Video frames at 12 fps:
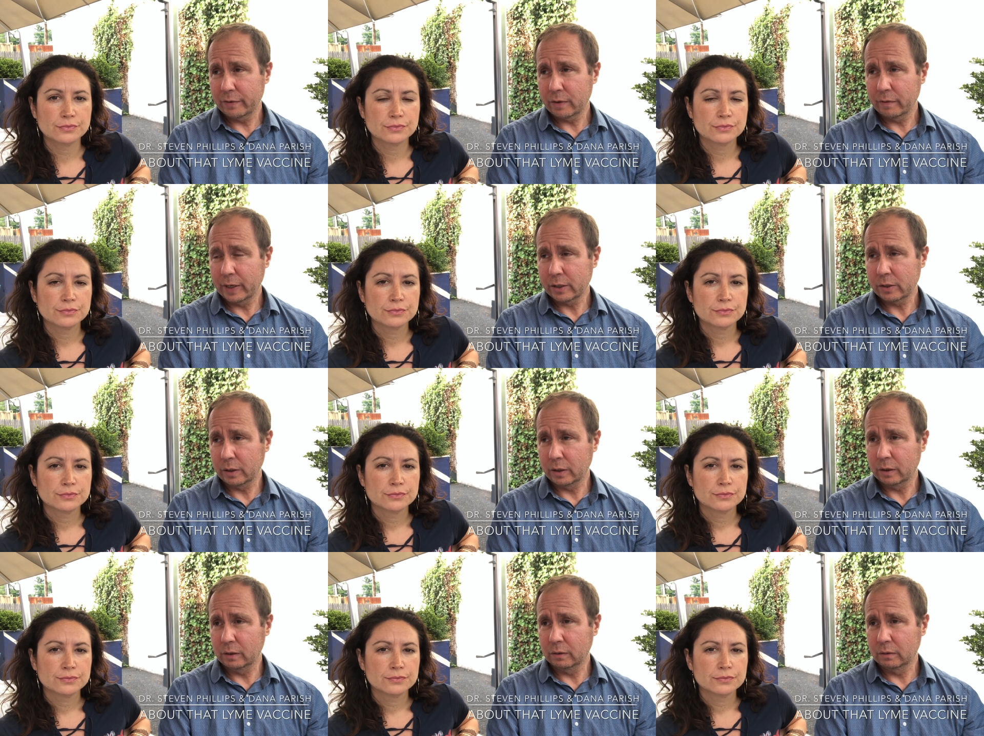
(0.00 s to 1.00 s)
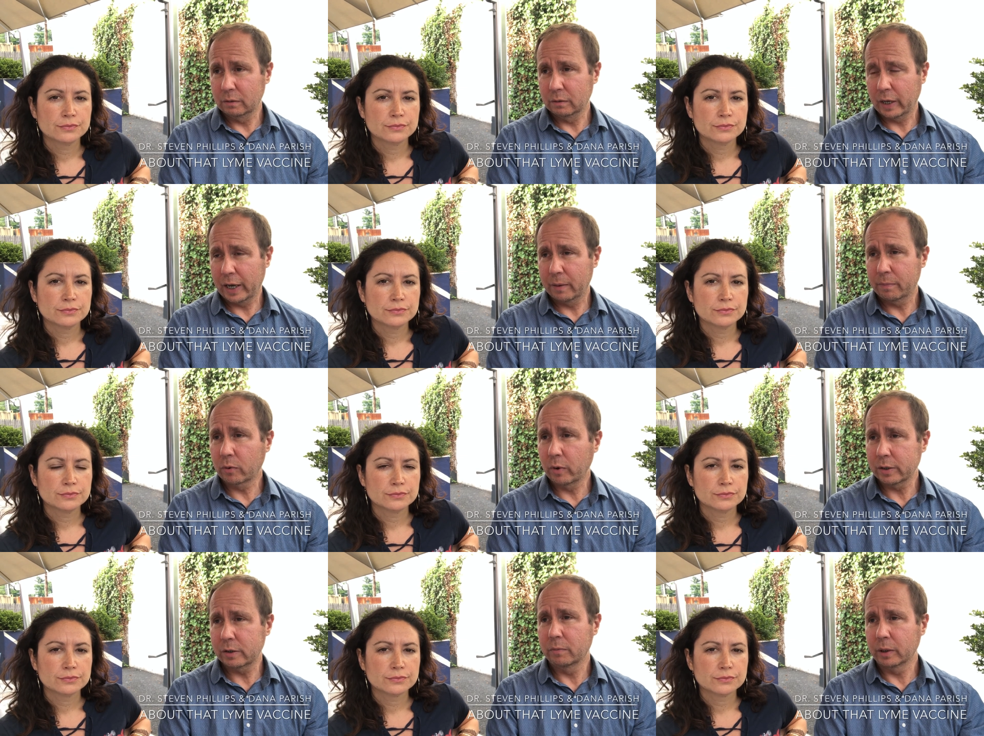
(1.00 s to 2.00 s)
Speaker 1: after the vaccine had
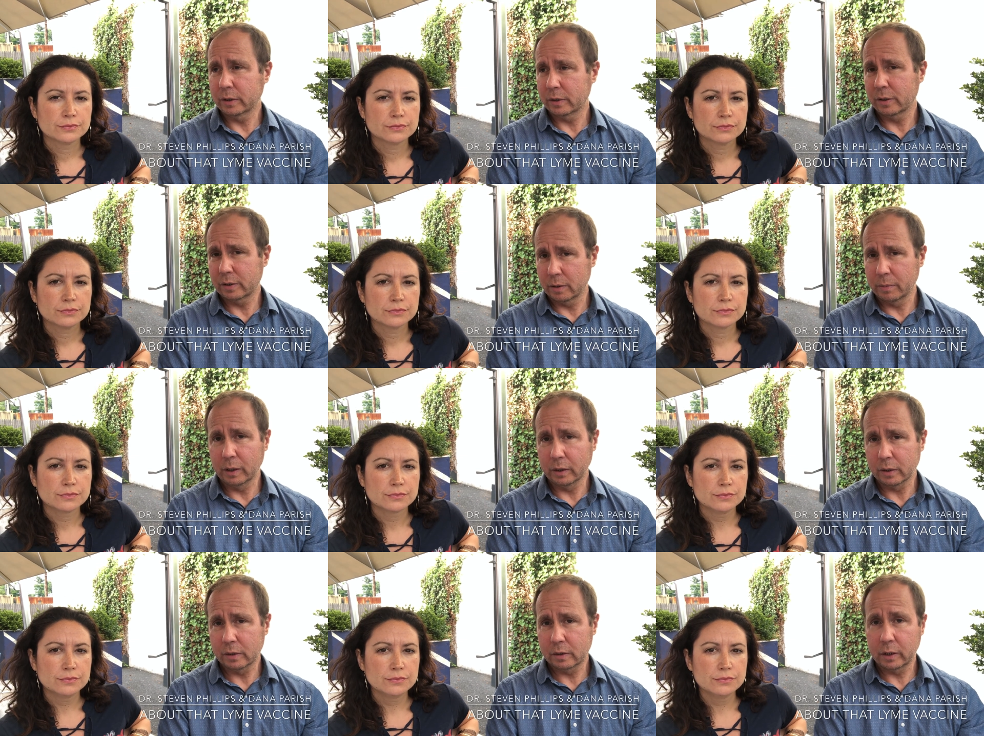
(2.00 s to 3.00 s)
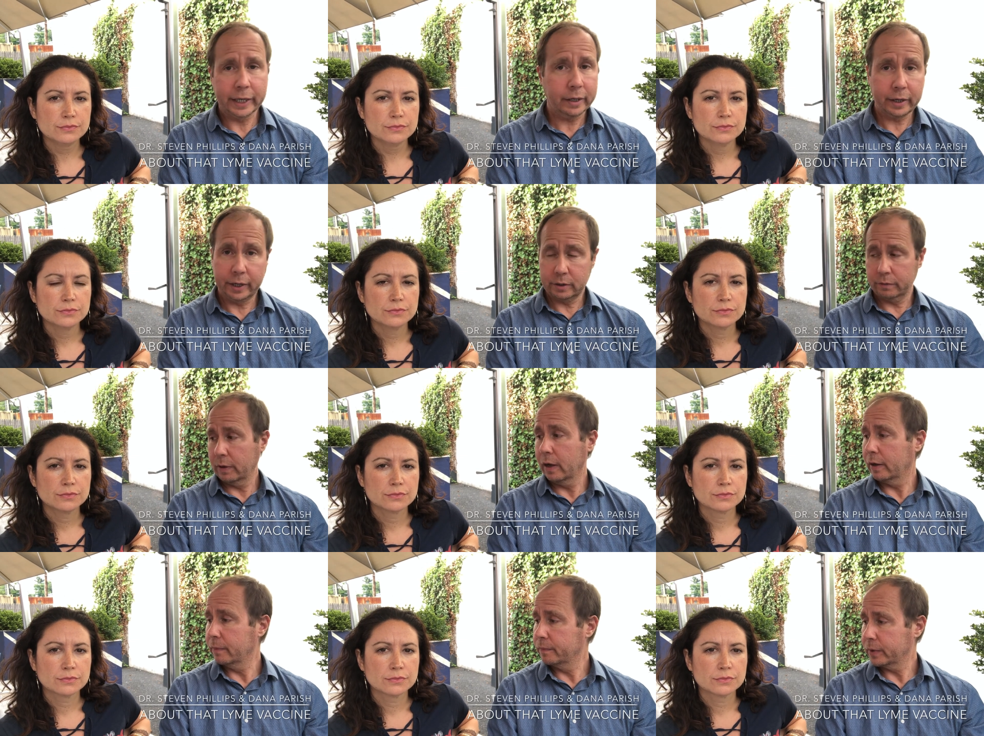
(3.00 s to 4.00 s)
progressive multisystem illness, like a case of
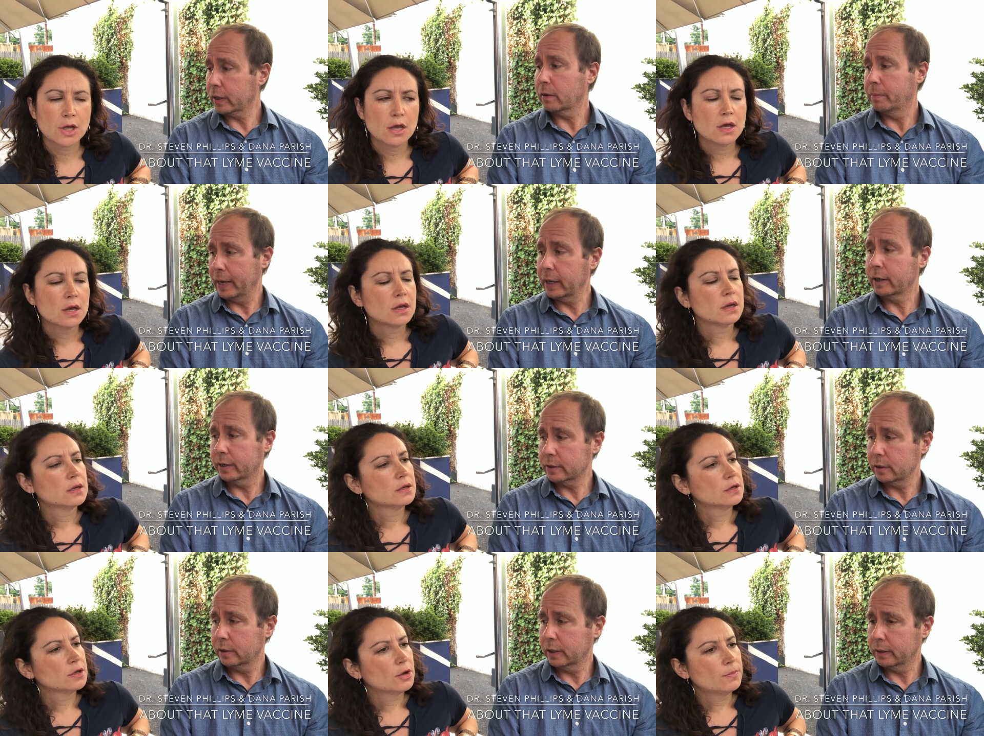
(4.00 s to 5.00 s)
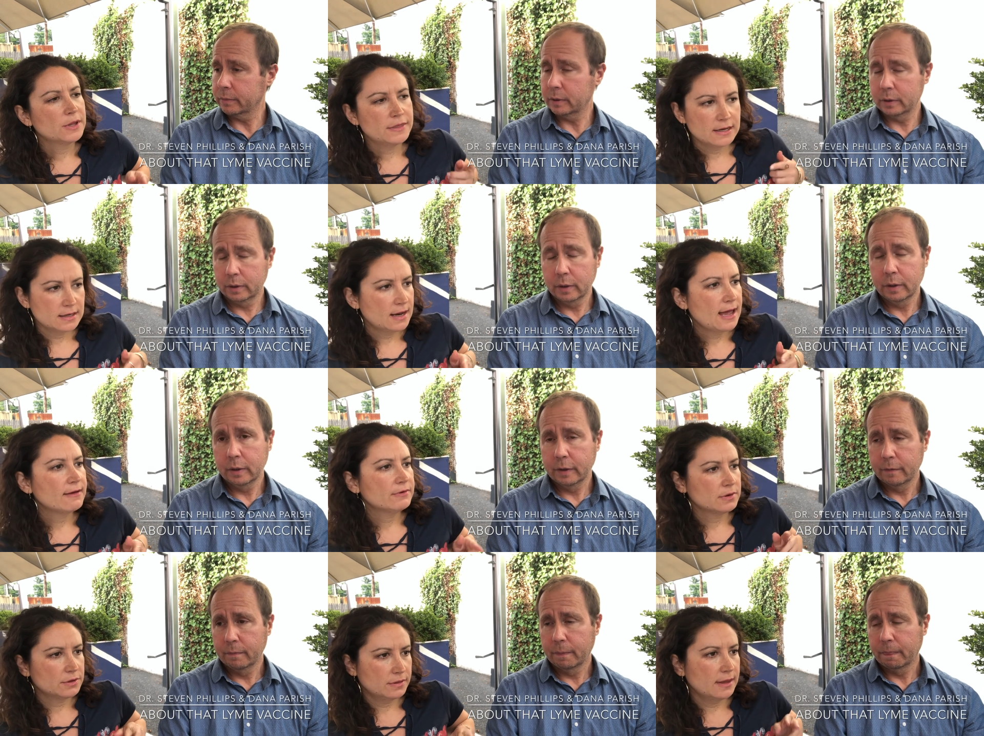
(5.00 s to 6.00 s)
Lyme, like a bad case of Lyme.
Speaker 2: But they didn't have
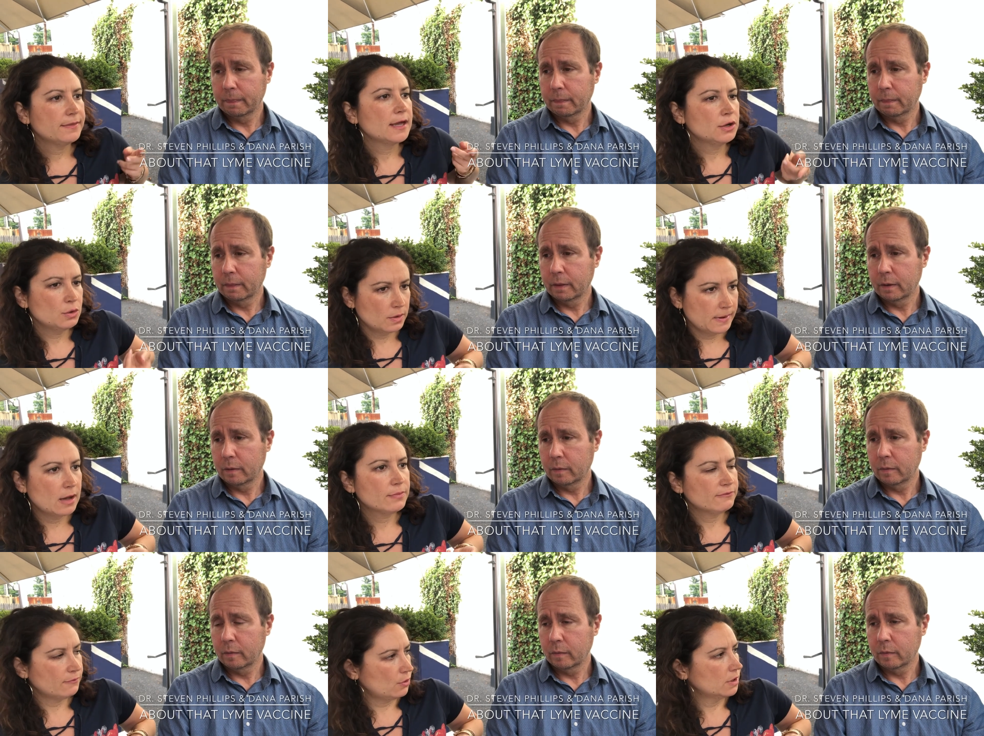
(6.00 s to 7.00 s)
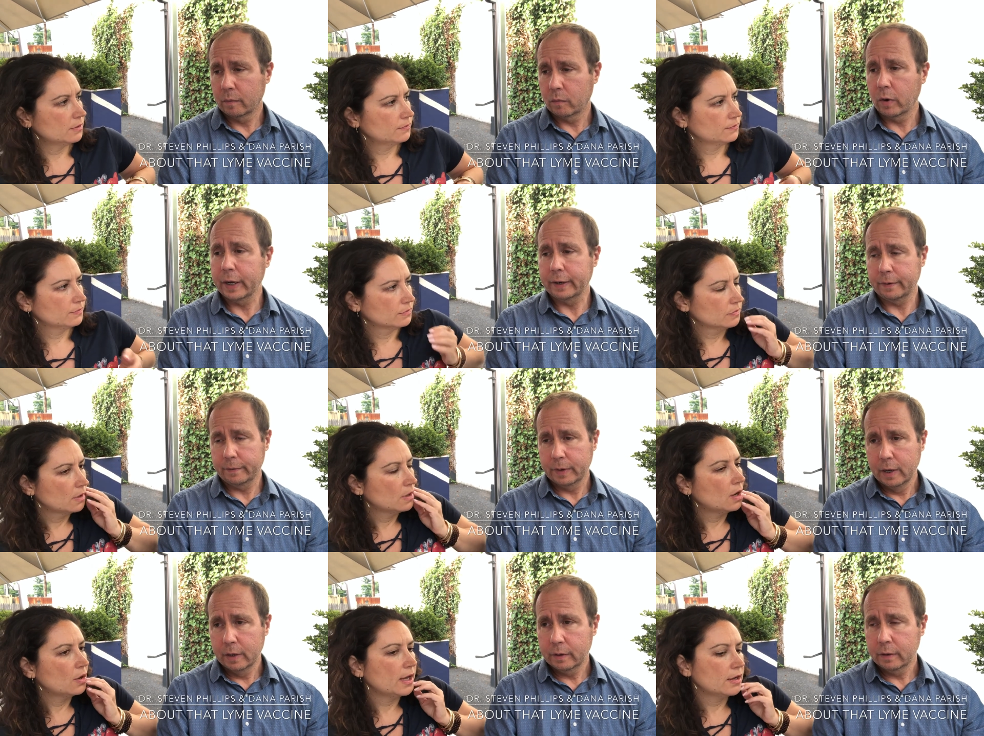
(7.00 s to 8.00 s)
it that they knew about before.
Speaker 1: Right.
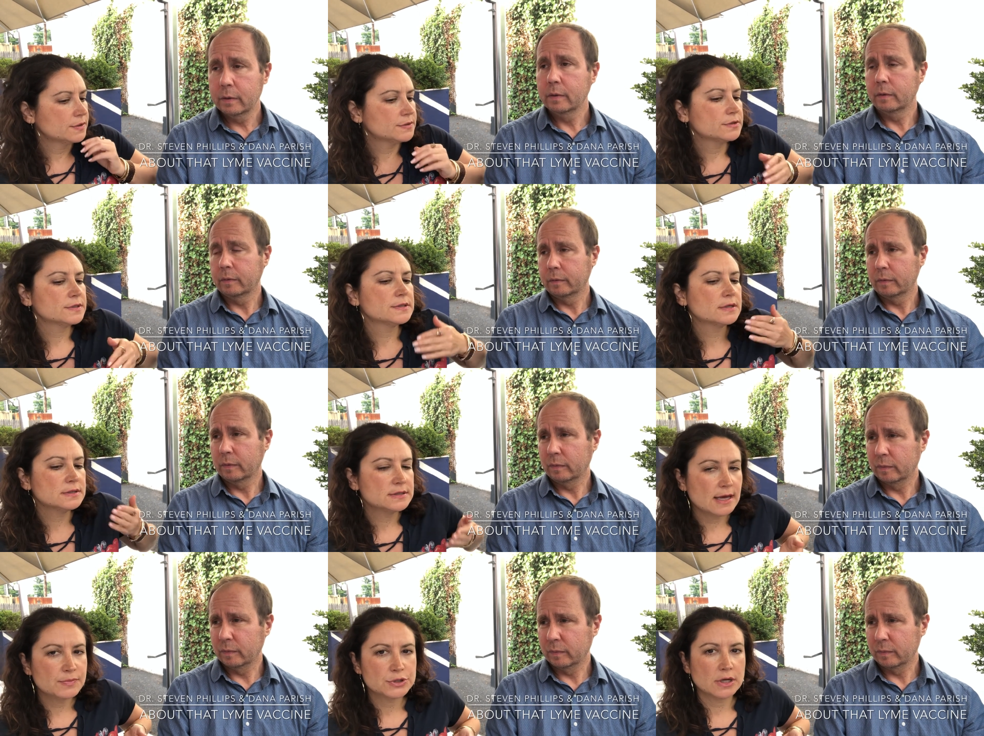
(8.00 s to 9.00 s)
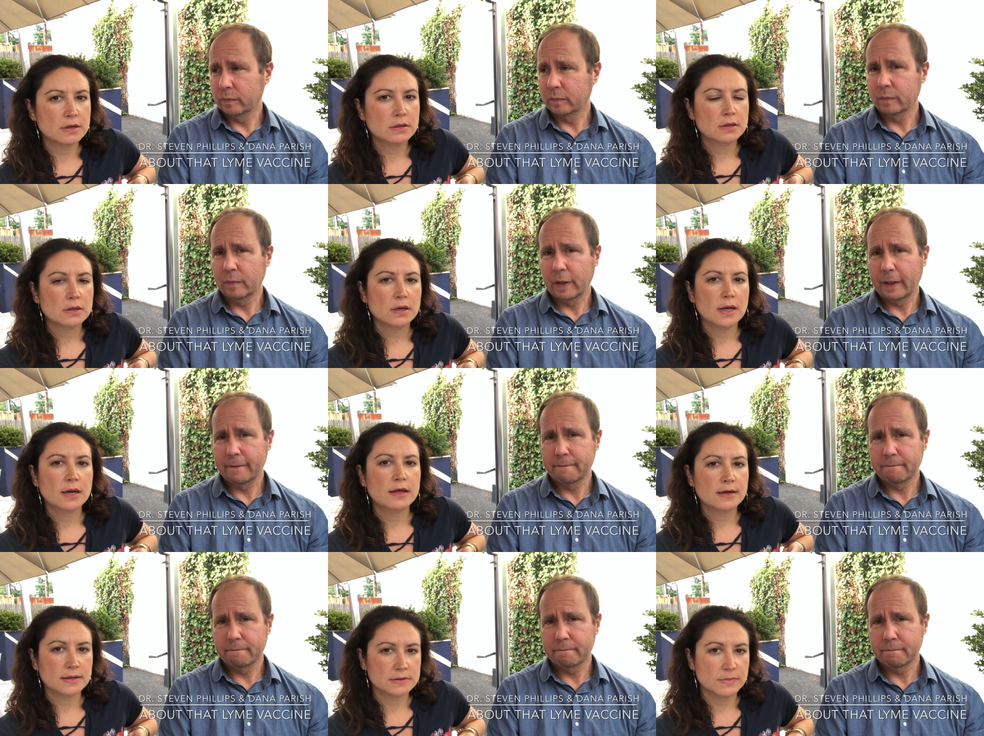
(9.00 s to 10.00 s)
Speaker 2: Okay, because there's this conception, and I
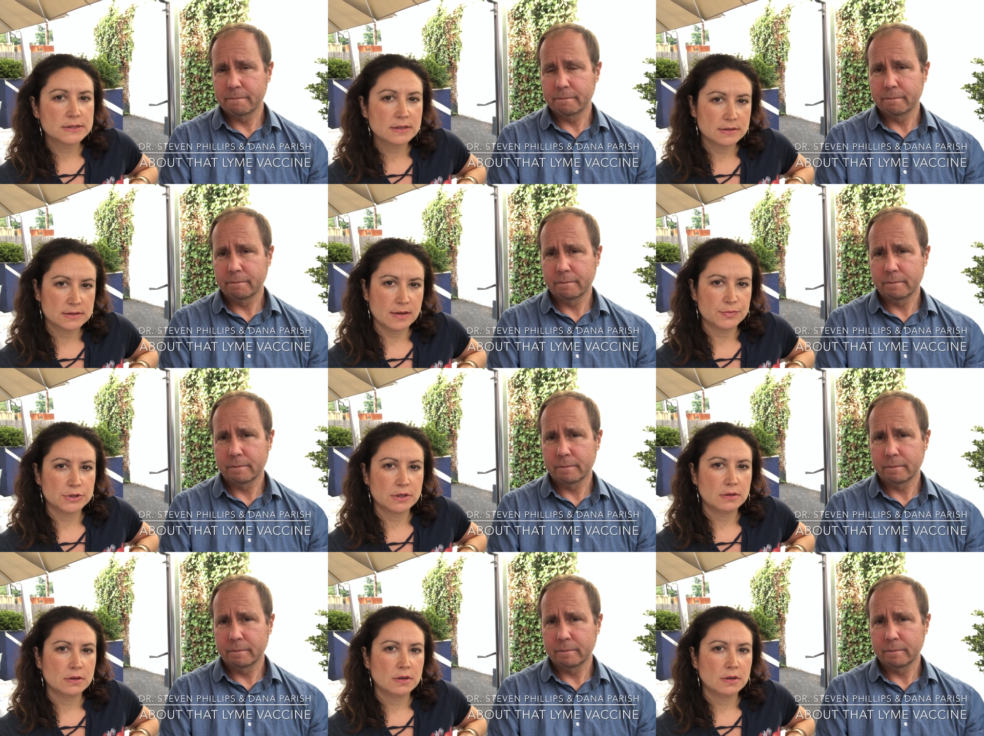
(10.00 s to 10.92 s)
think it's a misconception,